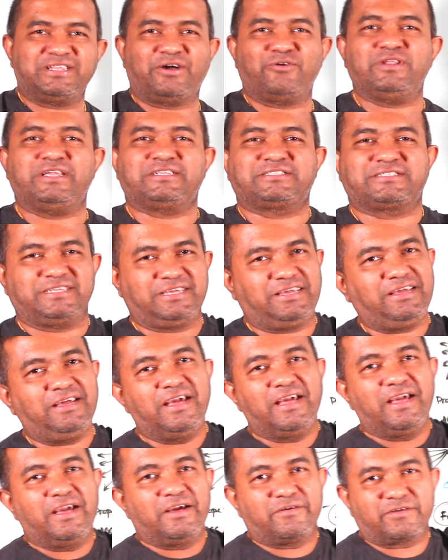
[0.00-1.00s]
Now let's
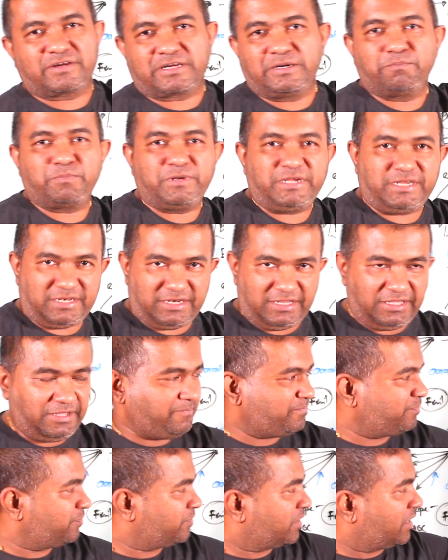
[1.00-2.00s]
say
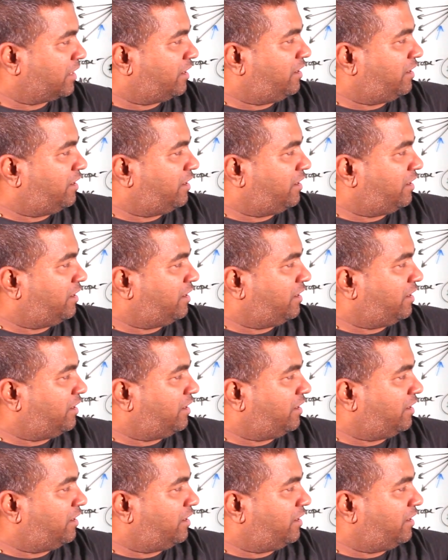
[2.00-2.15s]
completely